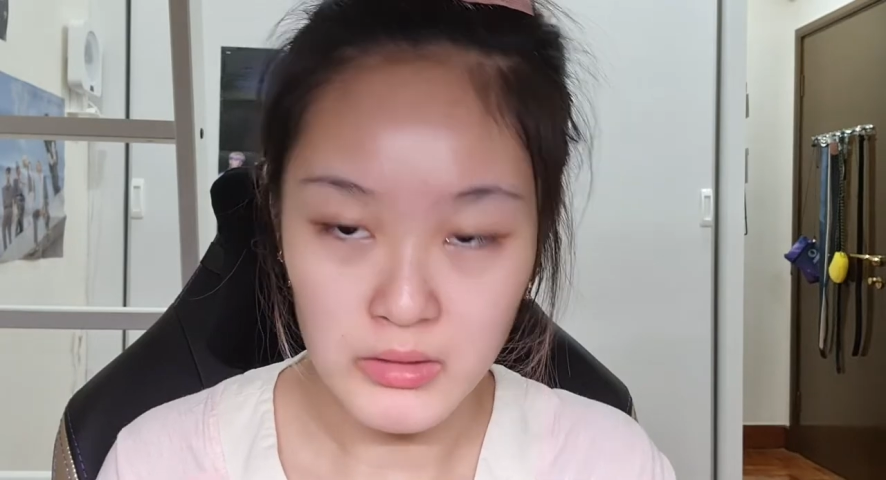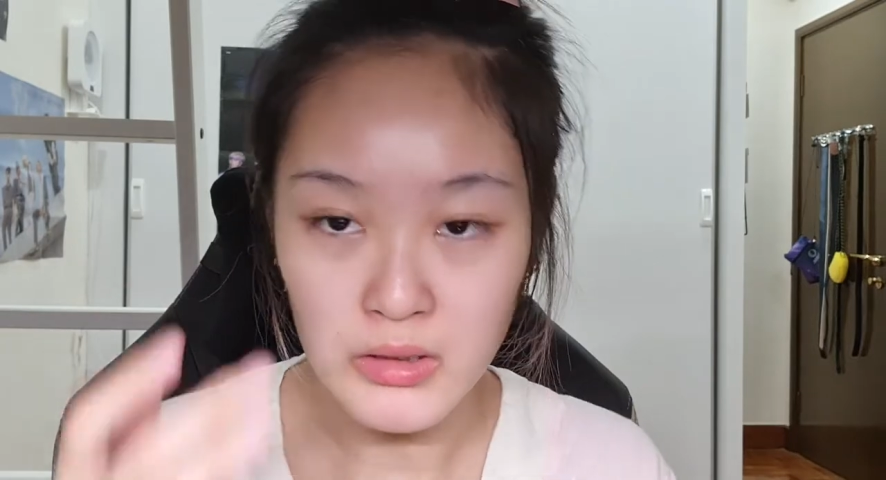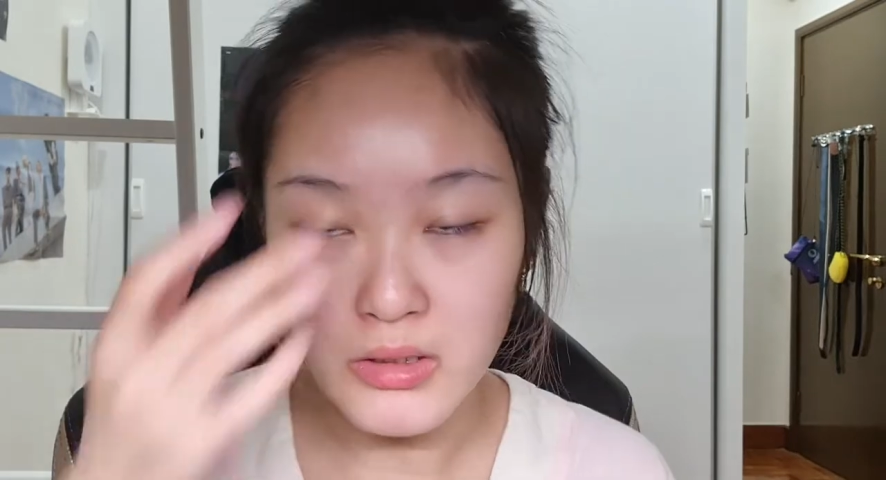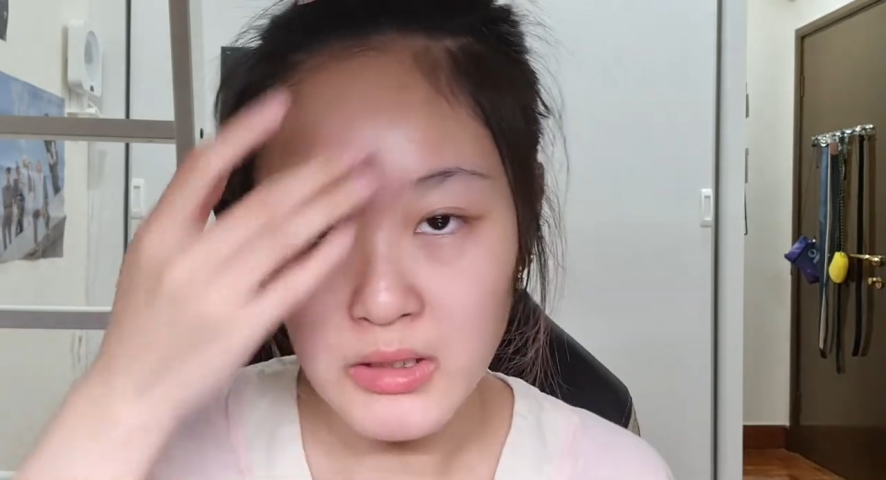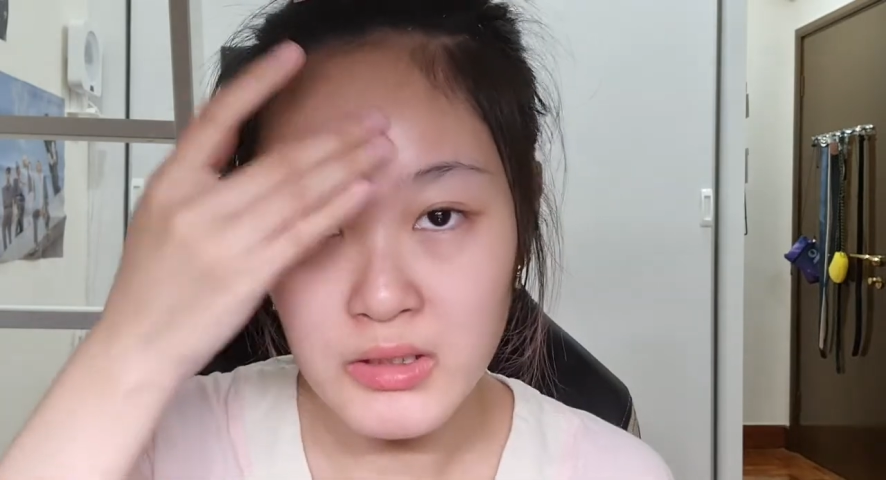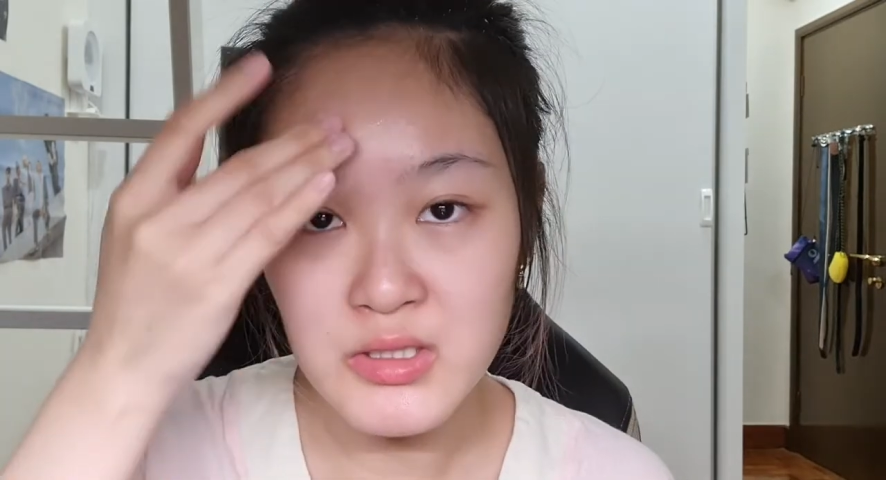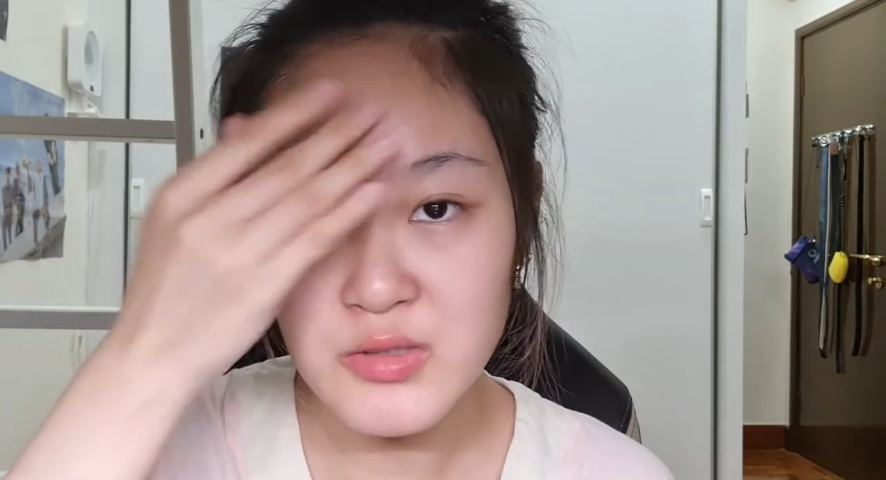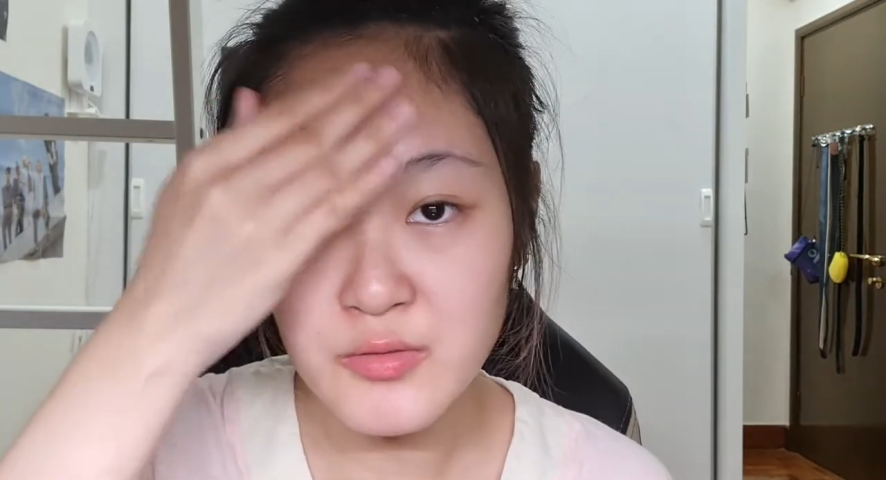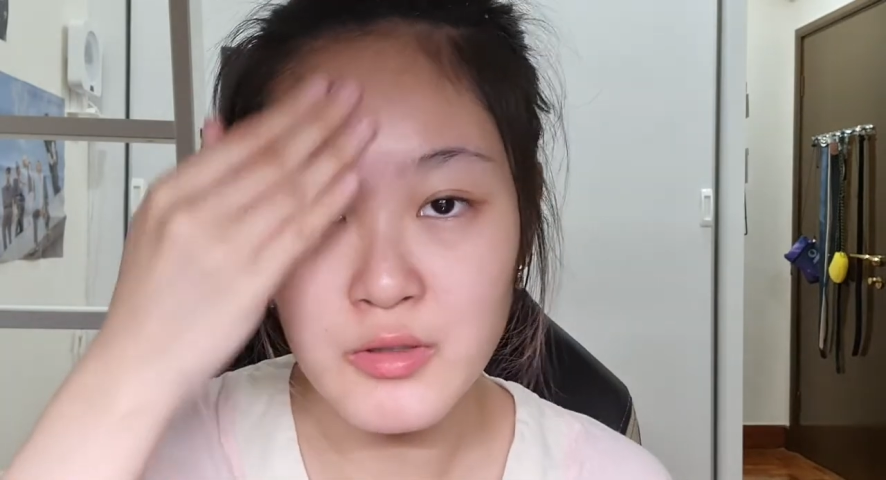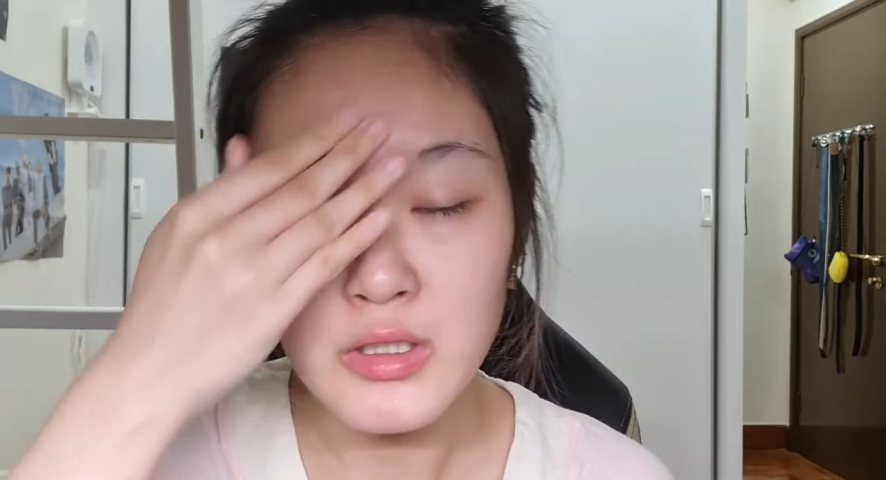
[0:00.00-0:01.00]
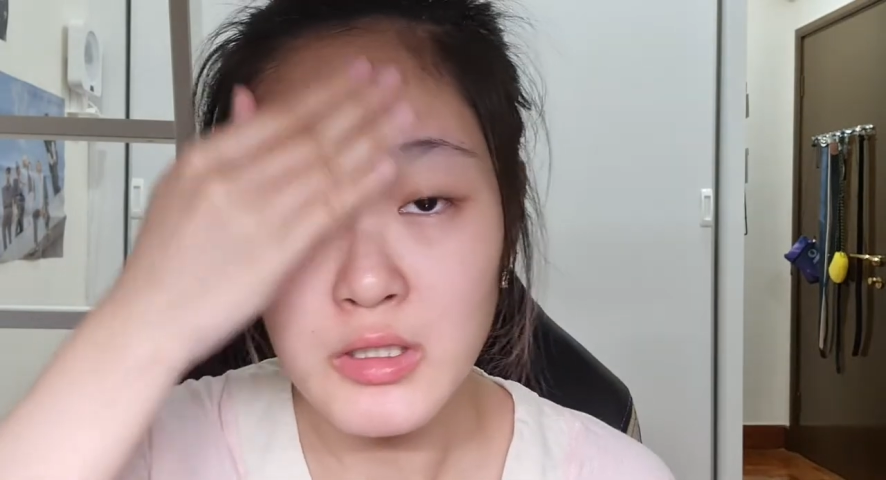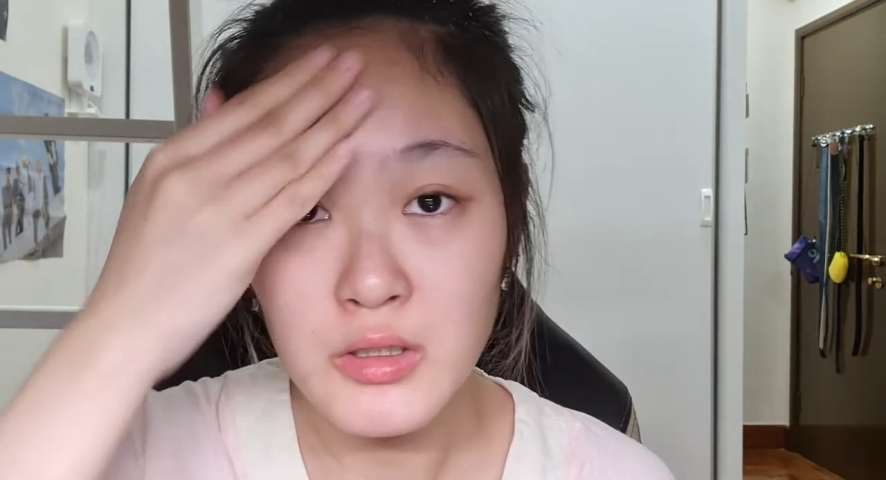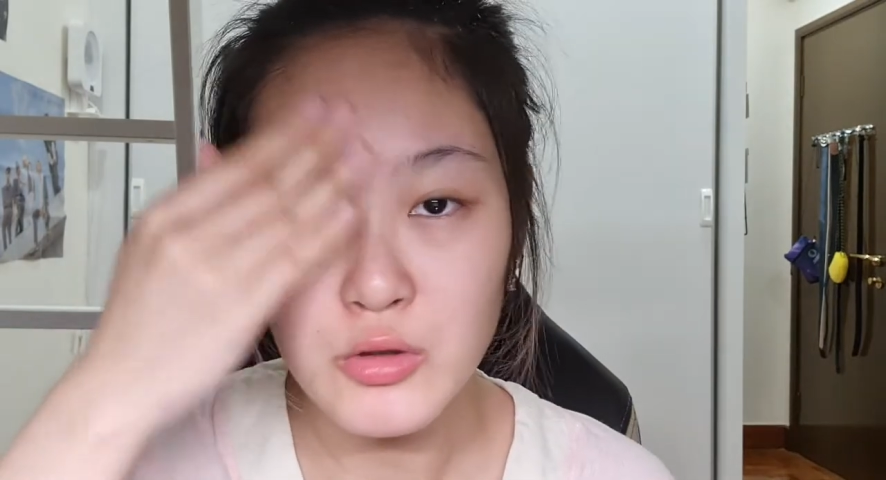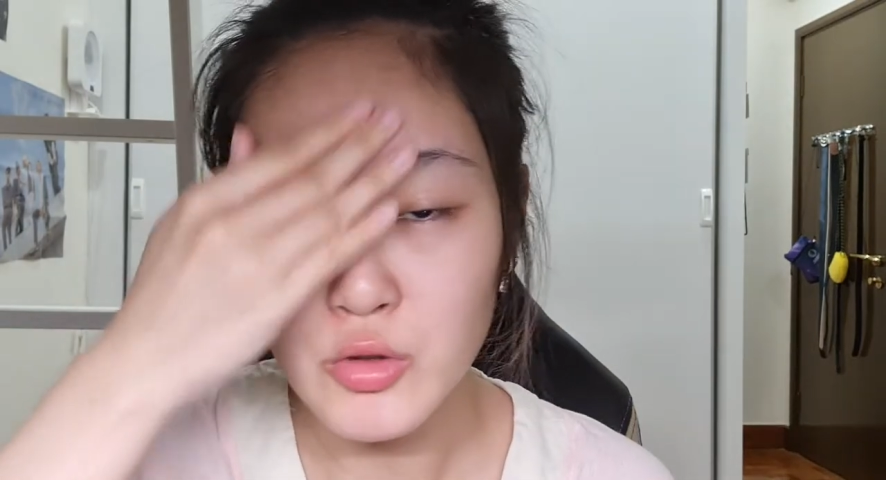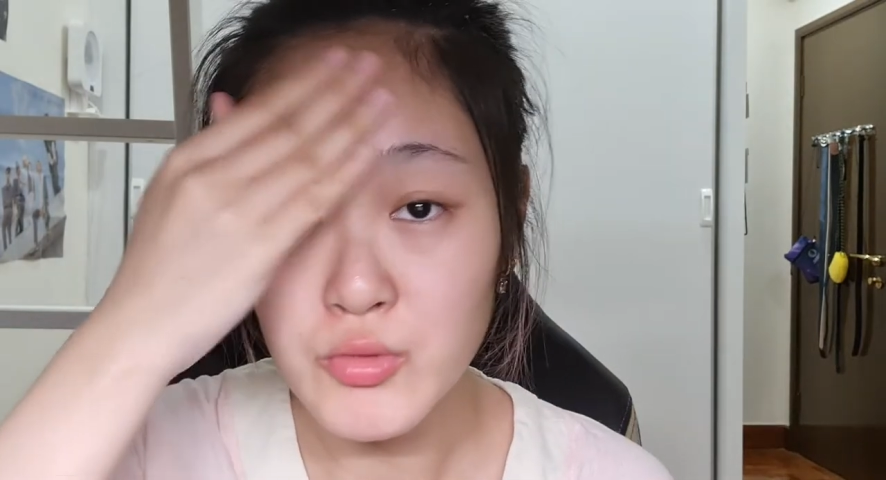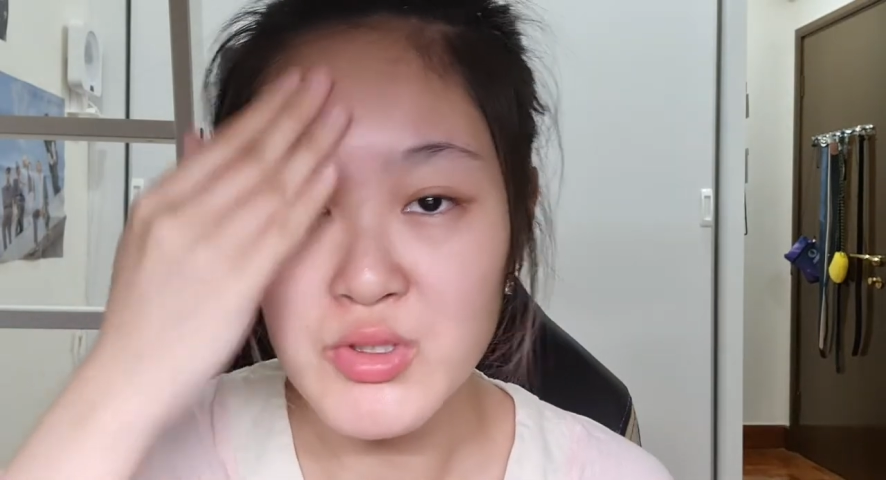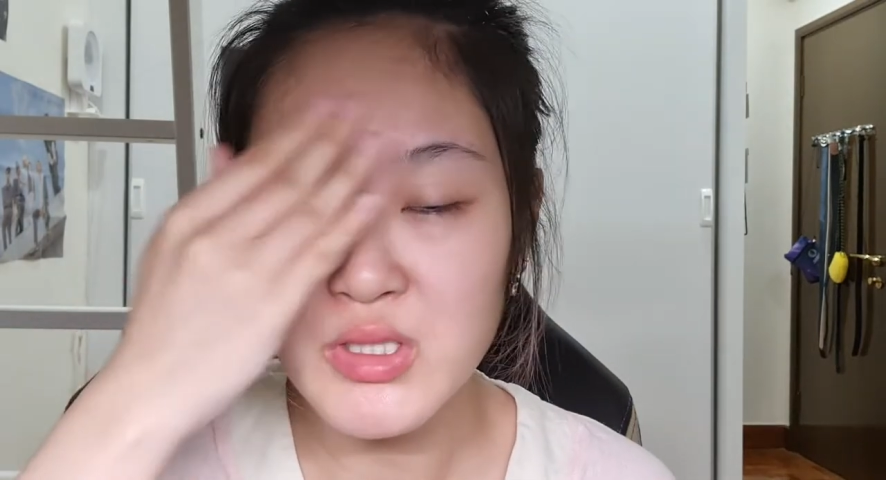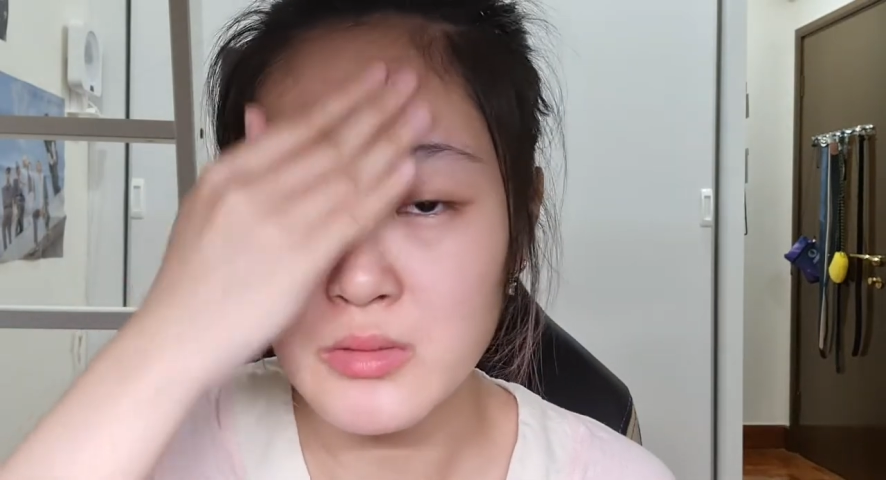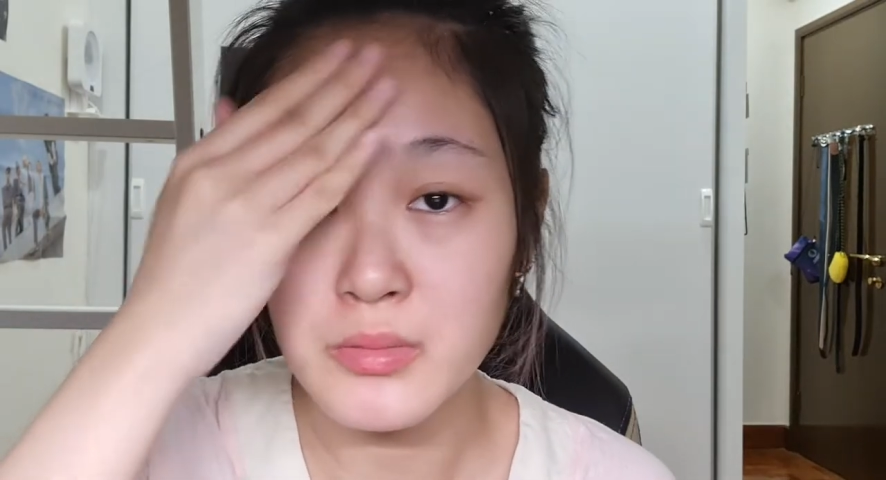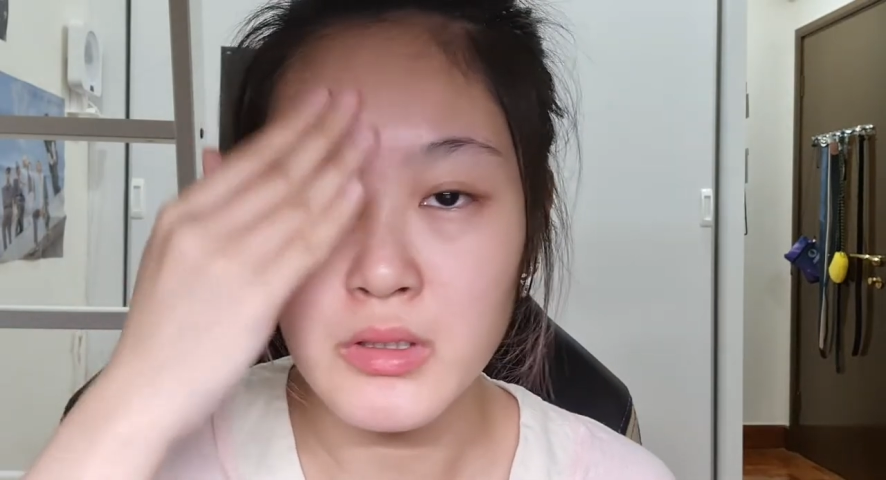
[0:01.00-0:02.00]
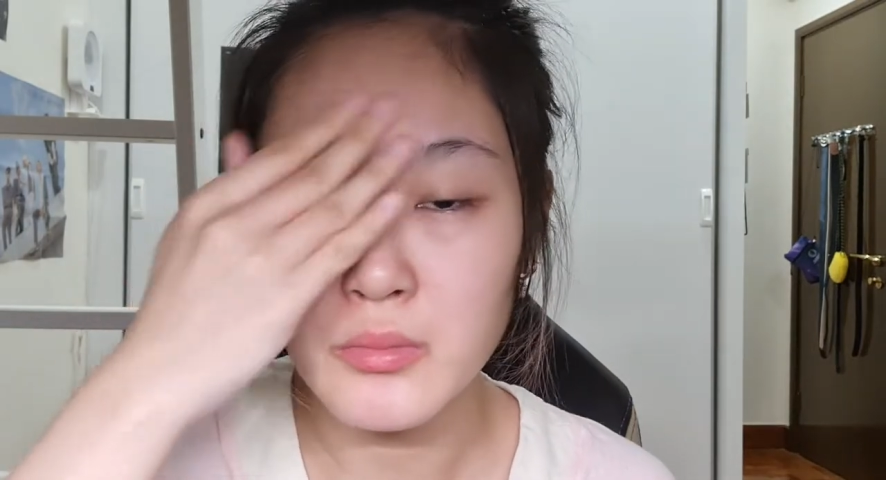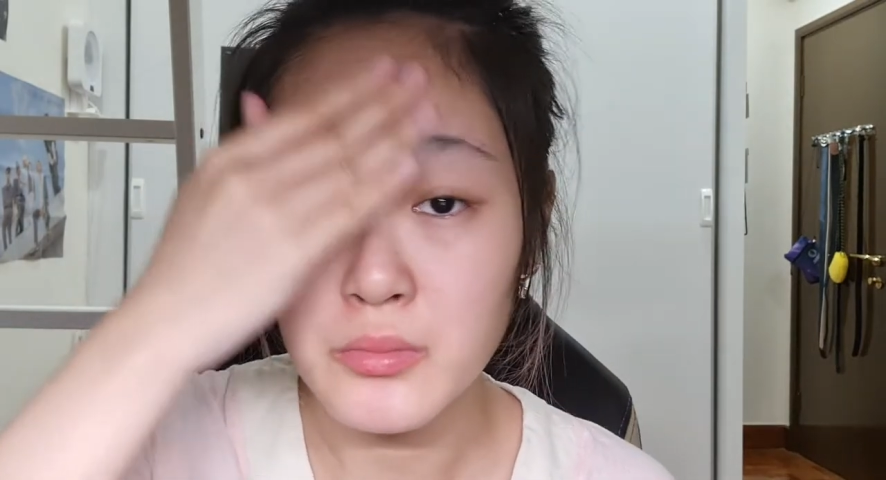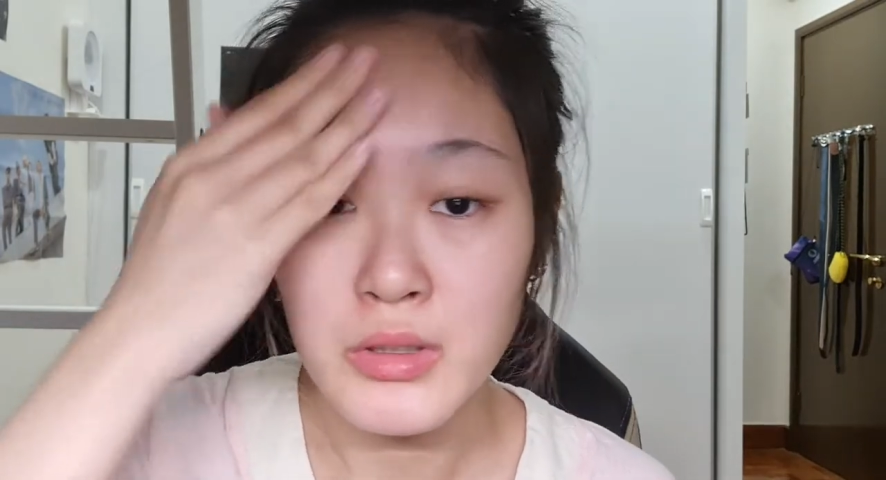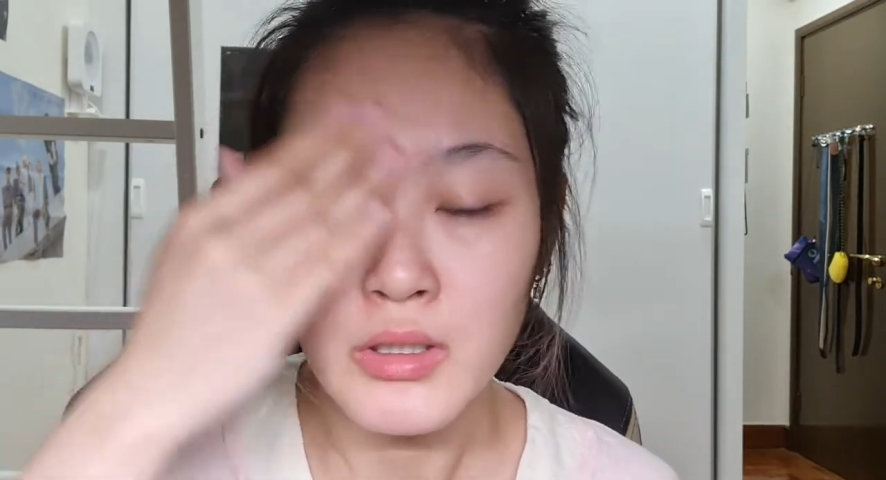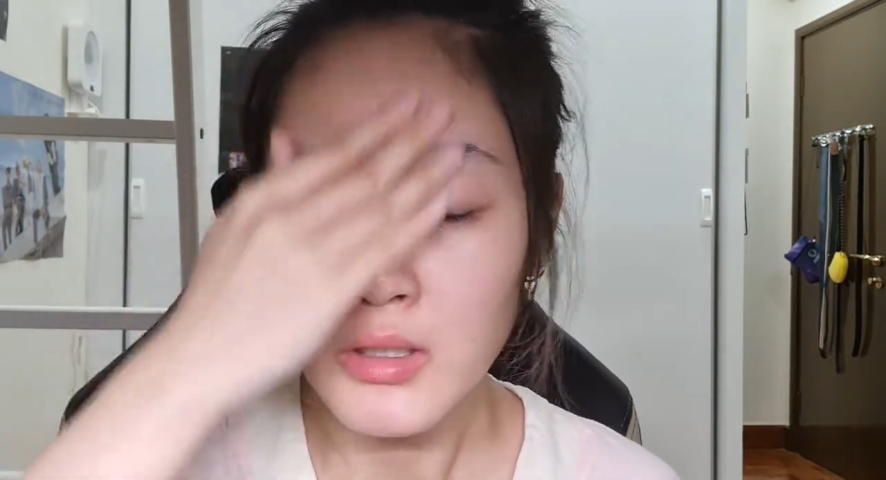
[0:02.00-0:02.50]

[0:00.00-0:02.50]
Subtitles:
the Innisfree No Sebum